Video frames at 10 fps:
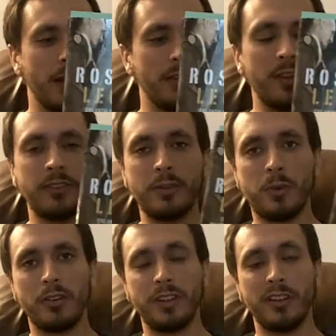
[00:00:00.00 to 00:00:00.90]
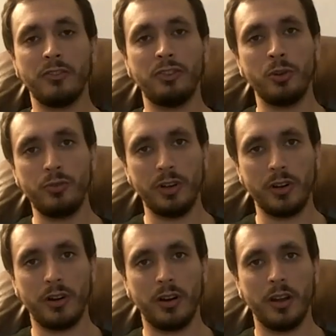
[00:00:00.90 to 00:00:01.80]
Jesse Marcel Jr.
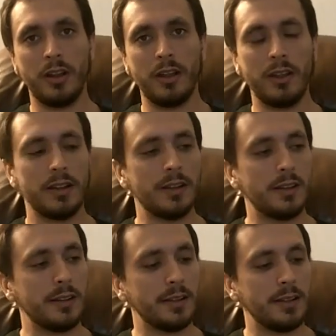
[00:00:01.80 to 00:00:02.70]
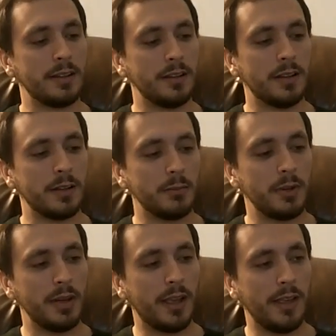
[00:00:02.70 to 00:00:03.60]
And in
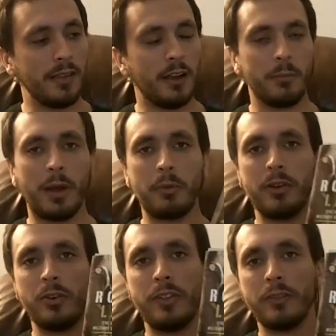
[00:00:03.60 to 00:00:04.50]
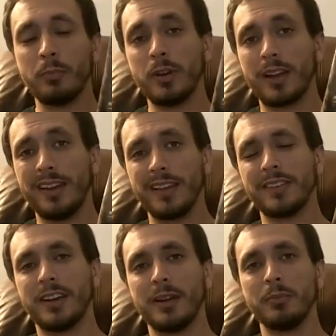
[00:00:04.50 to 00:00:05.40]
any case, I'm going to do this book next
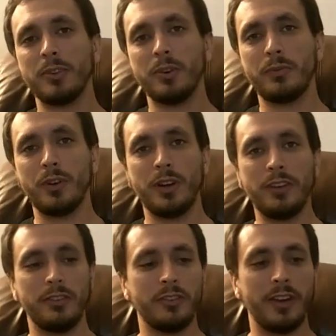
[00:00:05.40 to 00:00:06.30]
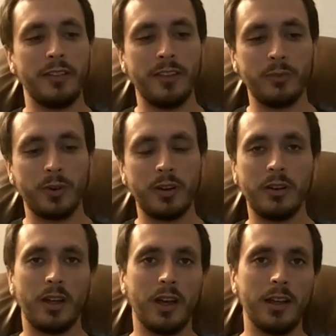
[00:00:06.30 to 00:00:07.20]
time. So if you're interested in this one,
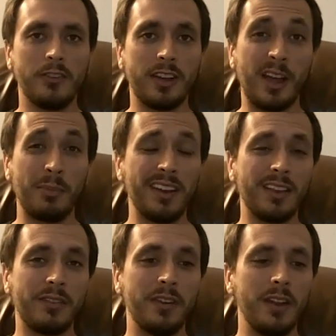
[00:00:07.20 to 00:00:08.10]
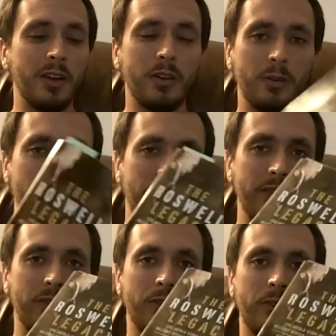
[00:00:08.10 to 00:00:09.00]
check out my next video. It'll be
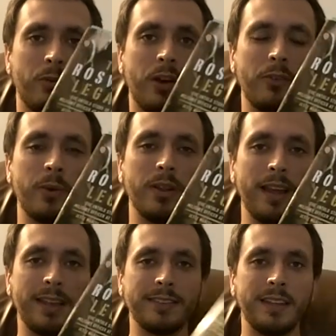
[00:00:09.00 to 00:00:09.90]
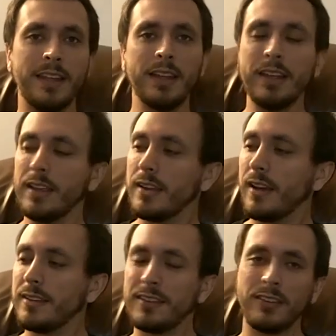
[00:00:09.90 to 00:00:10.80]
on The Roswell Legacy.
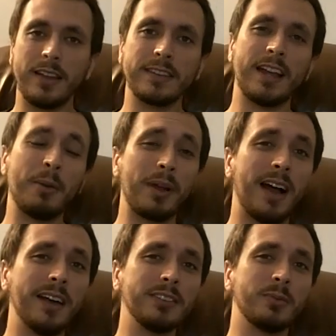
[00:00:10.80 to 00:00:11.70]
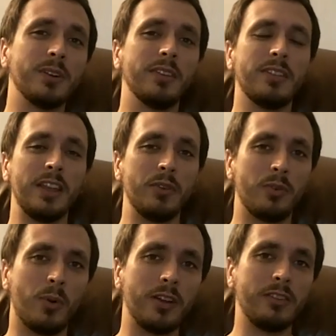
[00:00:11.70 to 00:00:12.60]
Until next time, guys, I want to thank you for
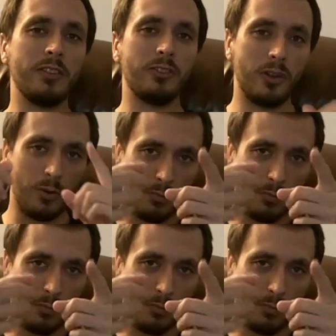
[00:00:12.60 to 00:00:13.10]
watching the show.